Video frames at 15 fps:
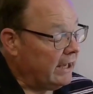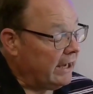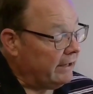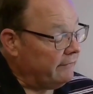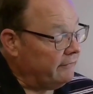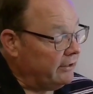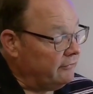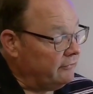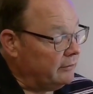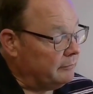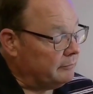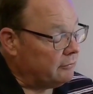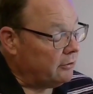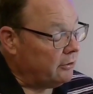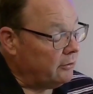and then the
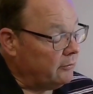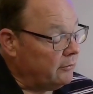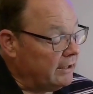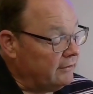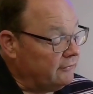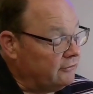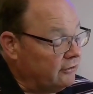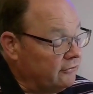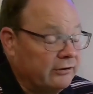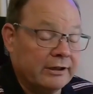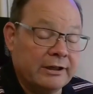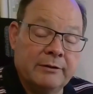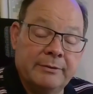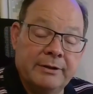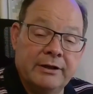Pro is just a
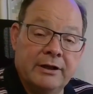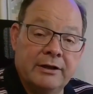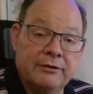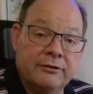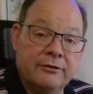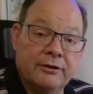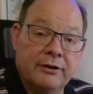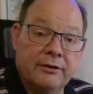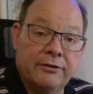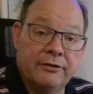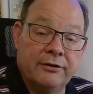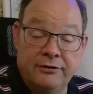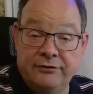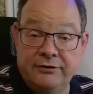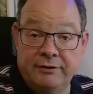little bit under
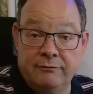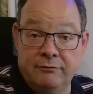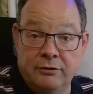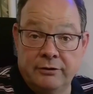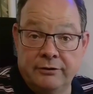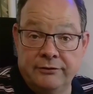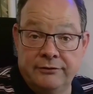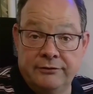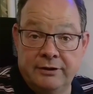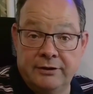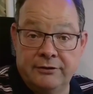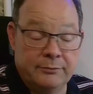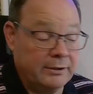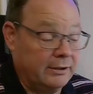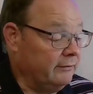$37
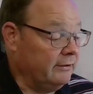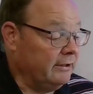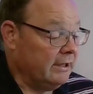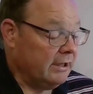as well.